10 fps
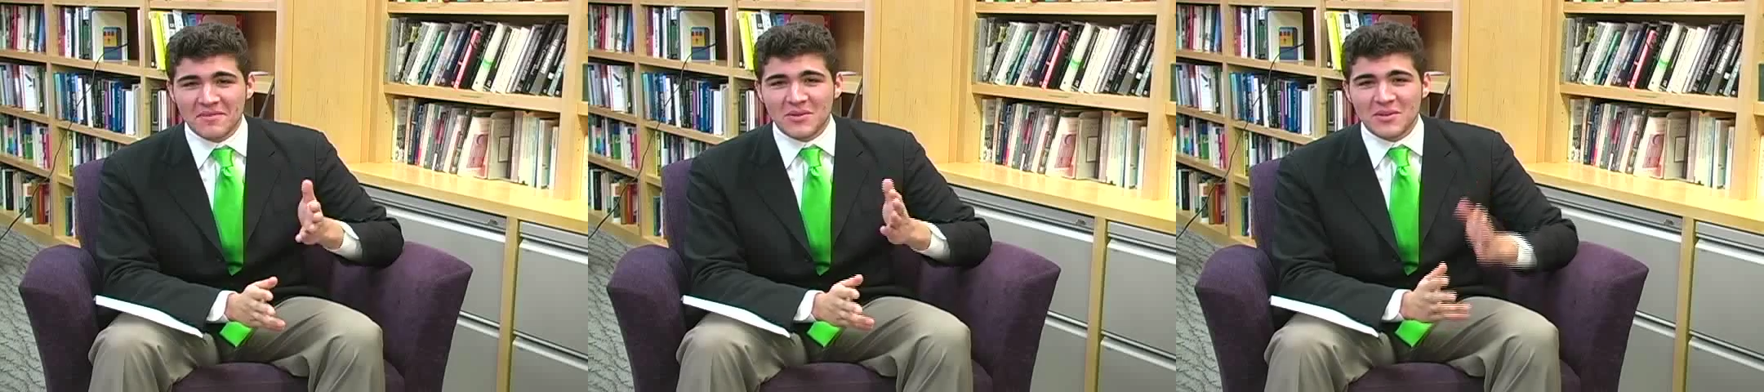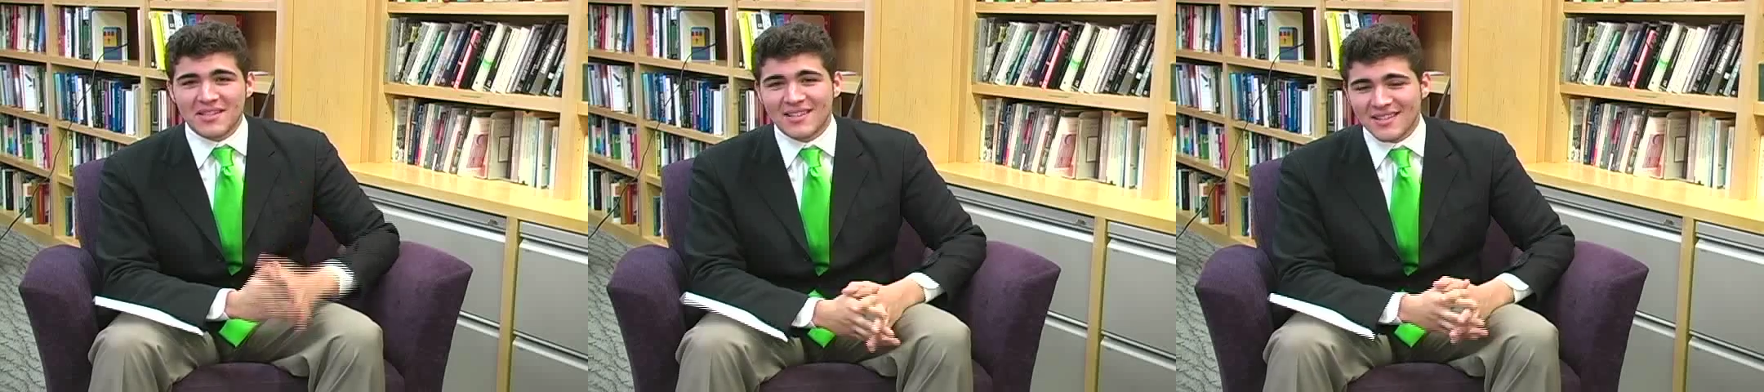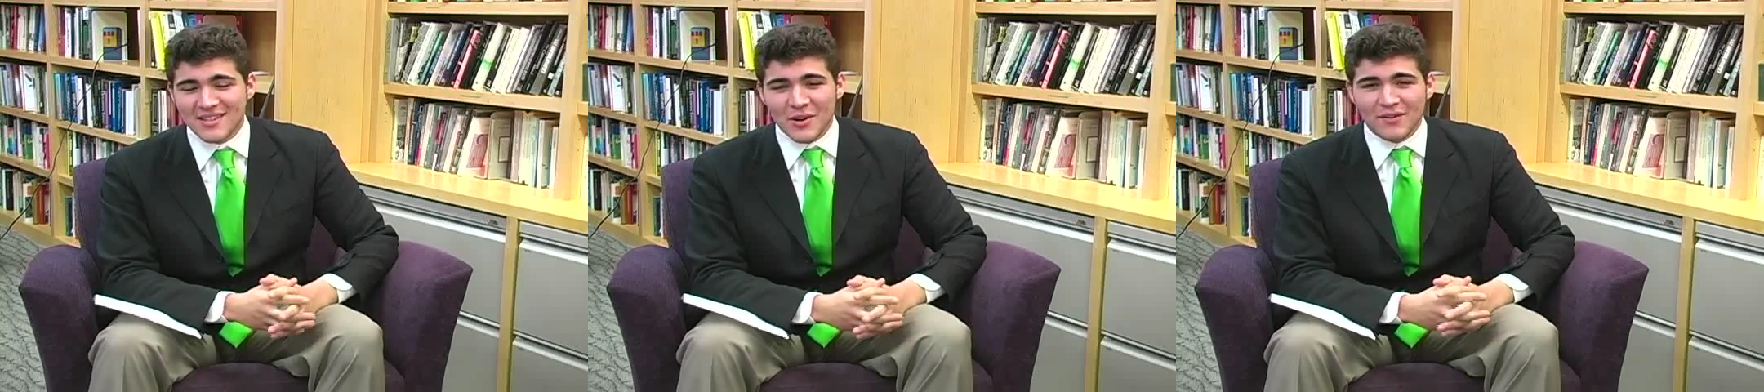This was
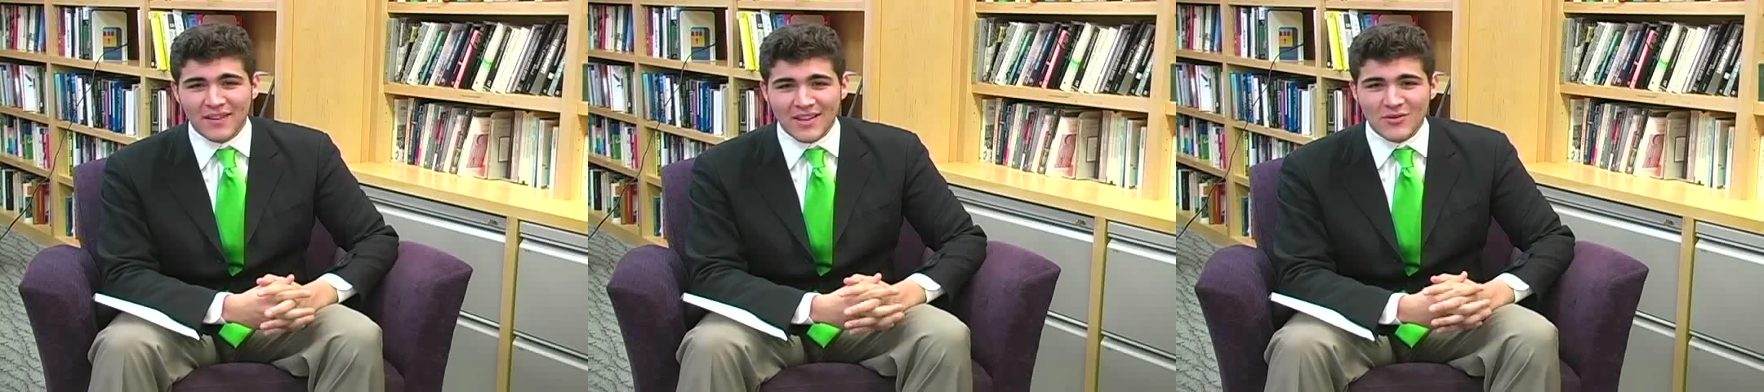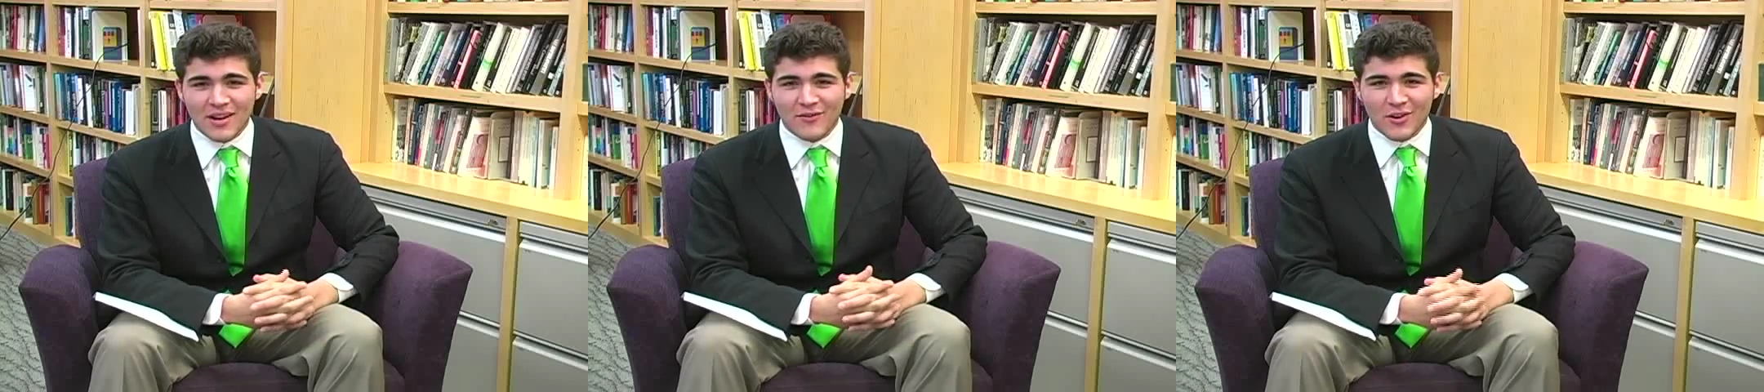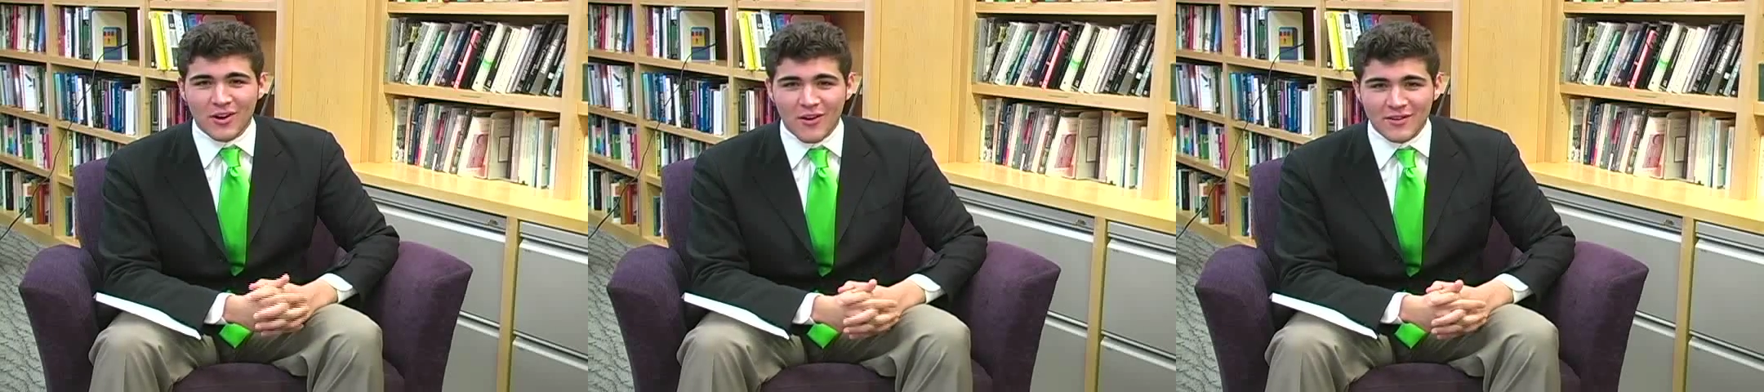Derek Flanzraich
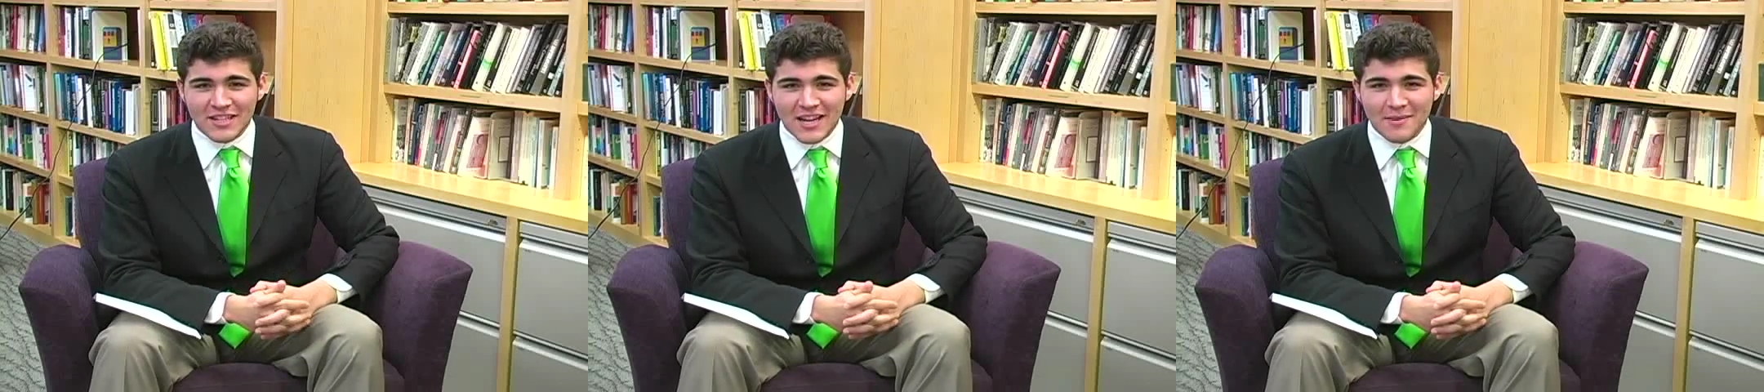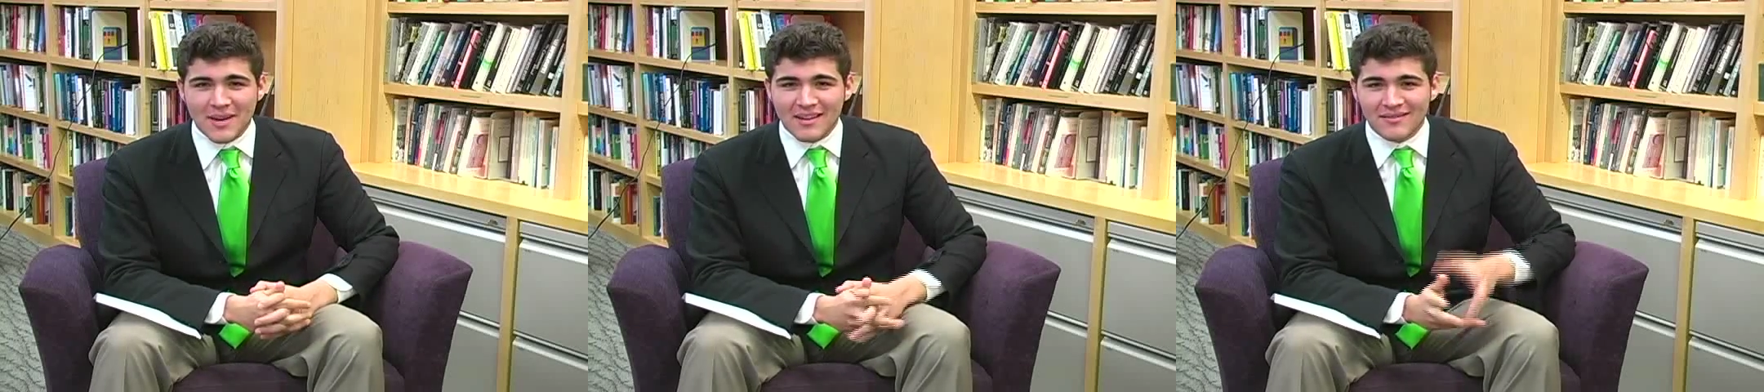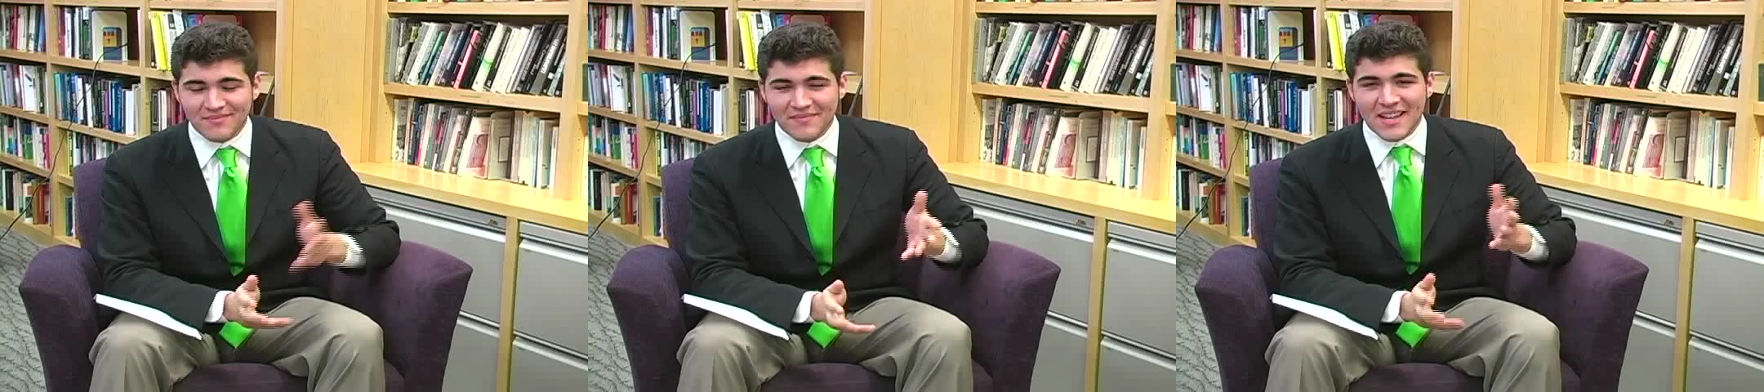for On Harvard Time, and
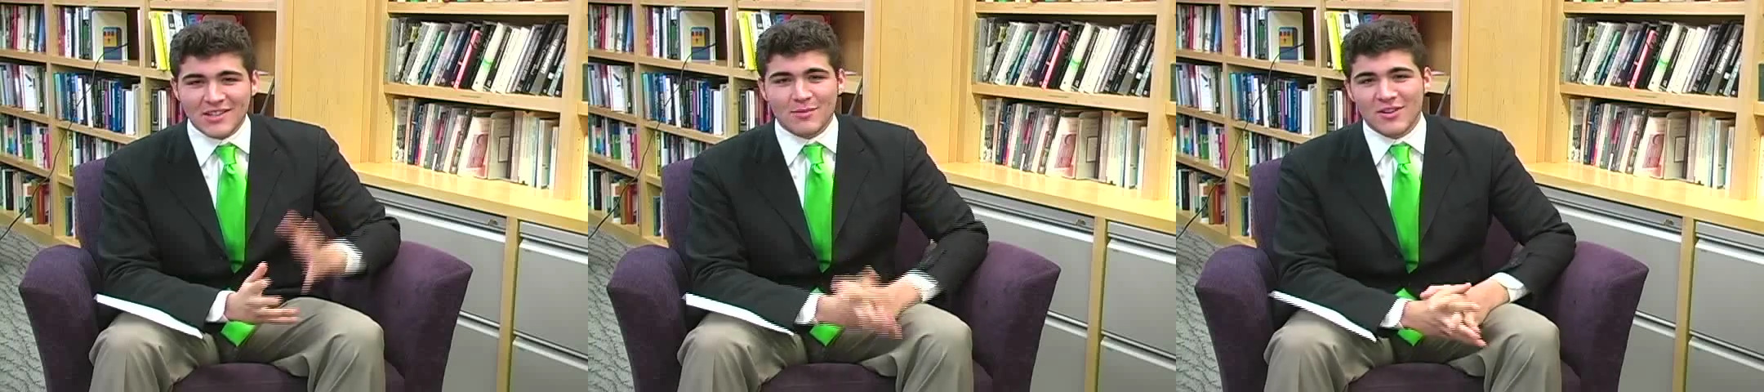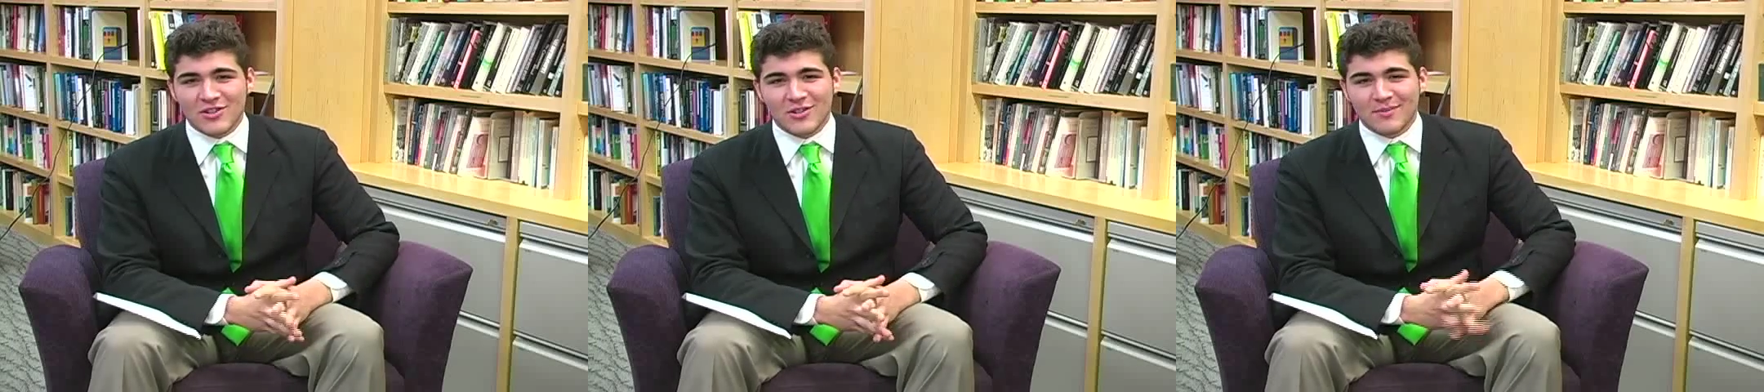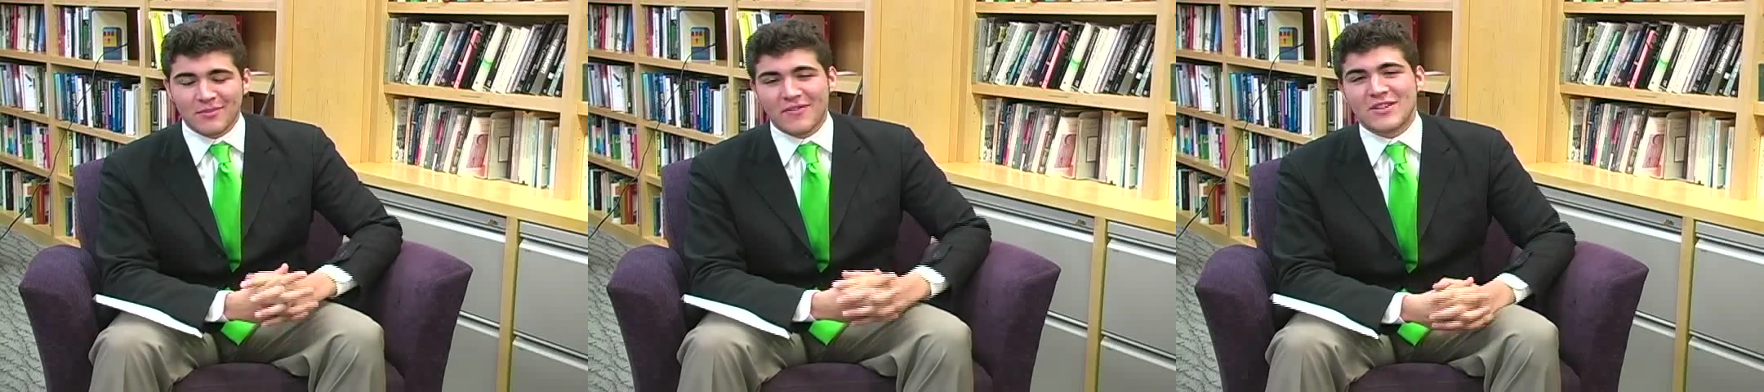thanks so much to
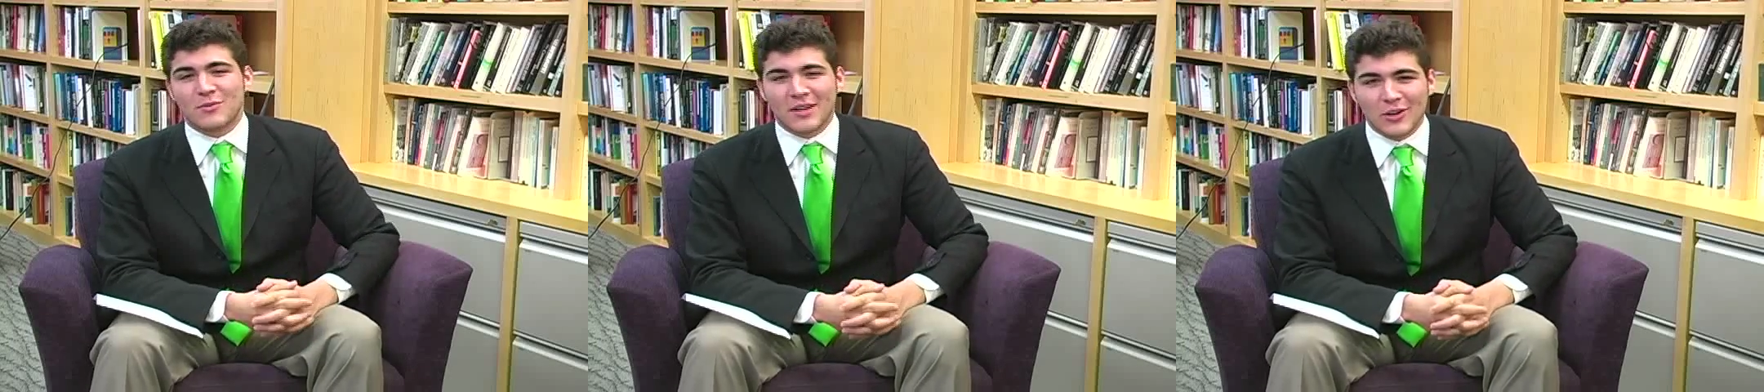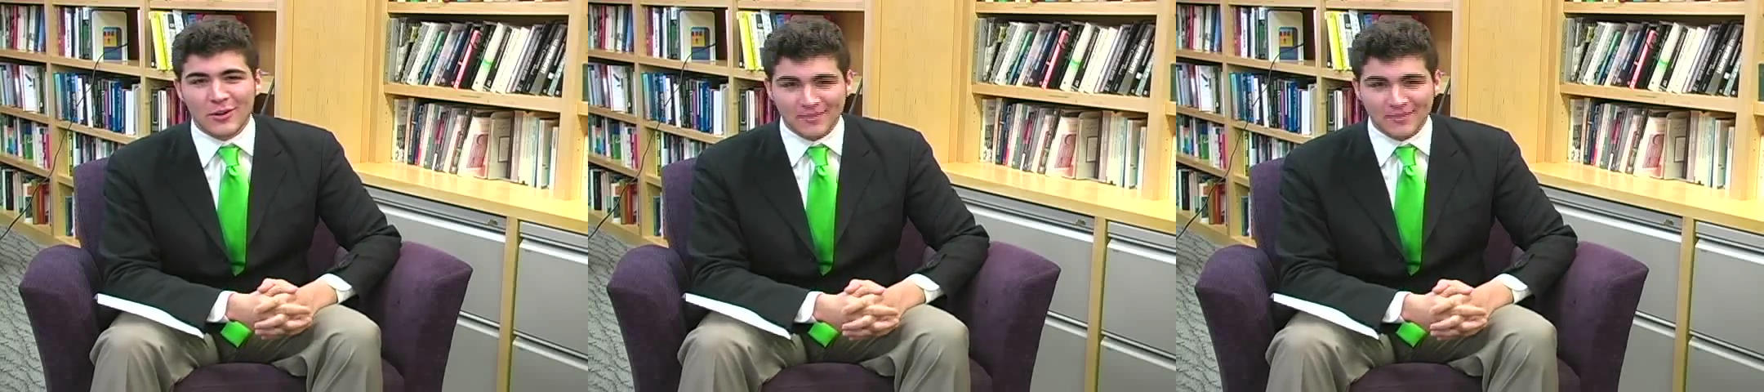Professor Baker.